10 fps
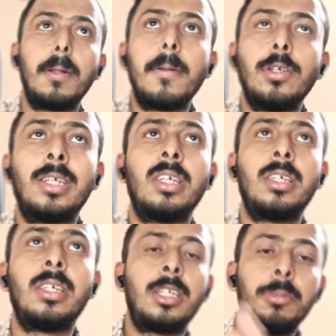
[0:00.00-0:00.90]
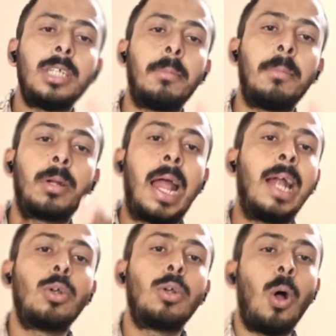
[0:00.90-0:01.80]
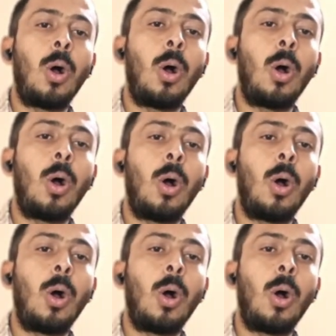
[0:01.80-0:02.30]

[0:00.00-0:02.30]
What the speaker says: So SSH means I'm trying to log in into